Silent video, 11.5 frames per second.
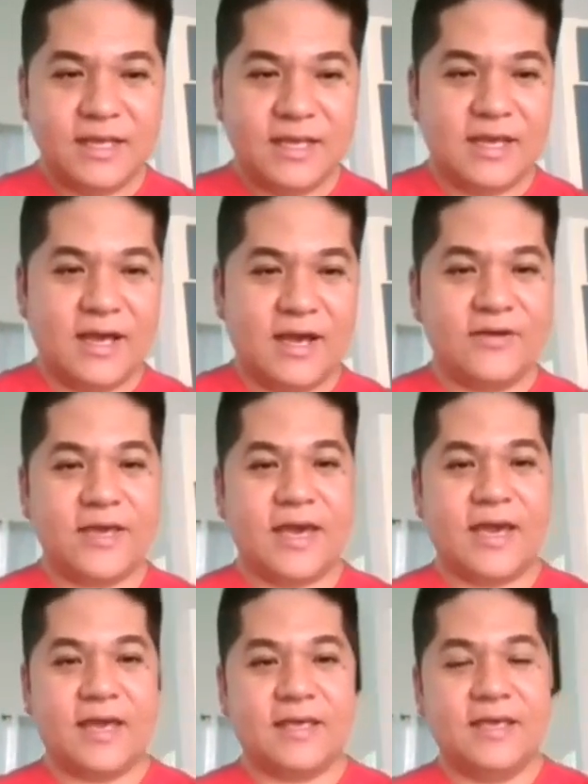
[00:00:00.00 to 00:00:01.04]

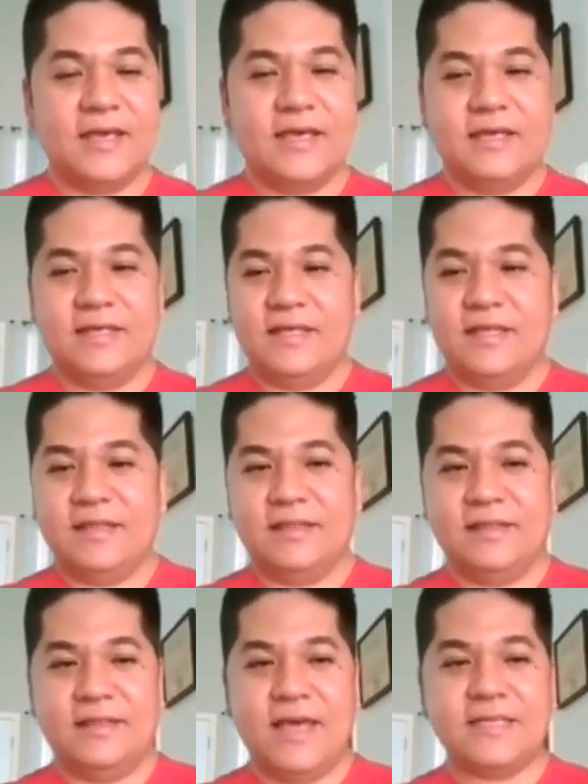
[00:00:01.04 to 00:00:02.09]
Okay,
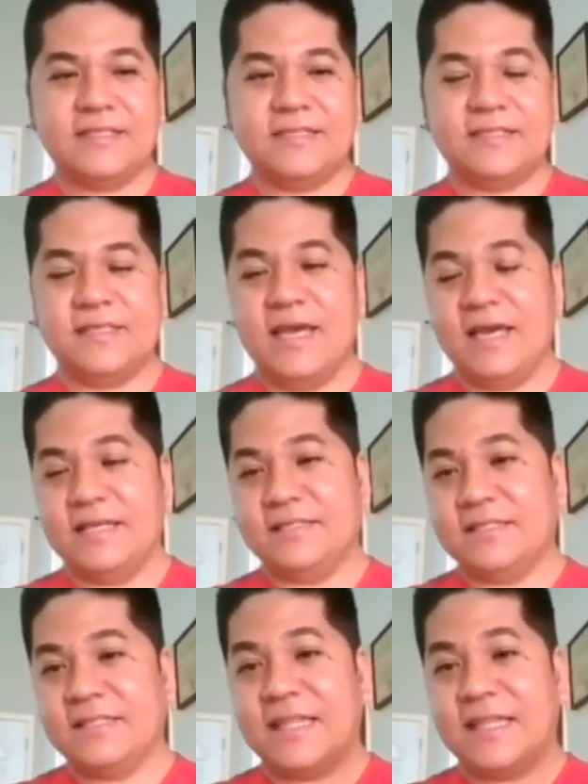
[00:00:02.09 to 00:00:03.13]
next is
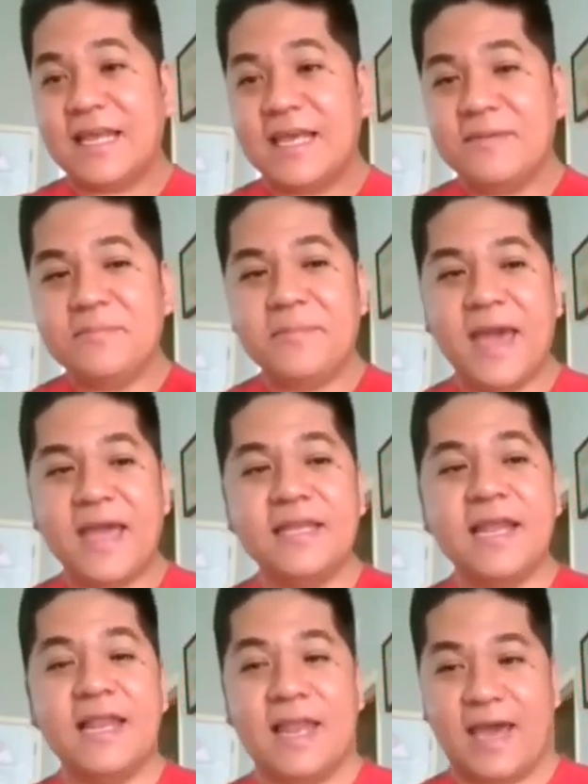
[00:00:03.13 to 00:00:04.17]
the three
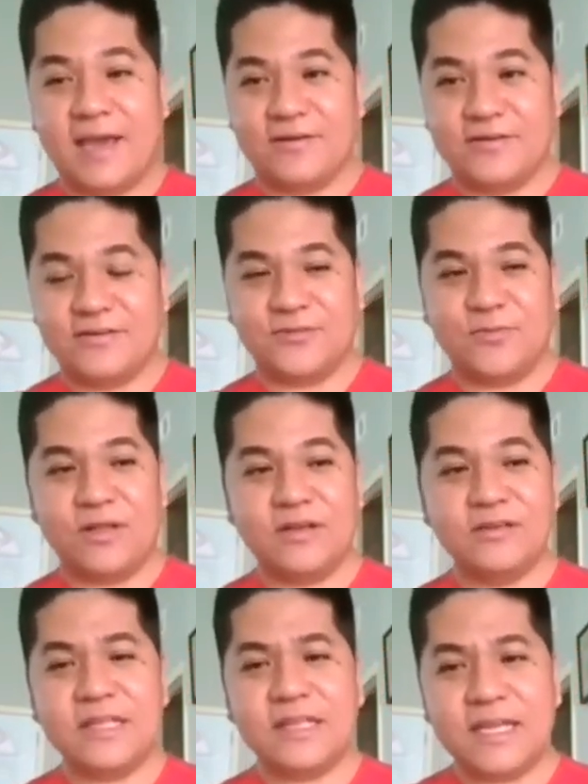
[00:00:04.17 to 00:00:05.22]
main layers. What are the three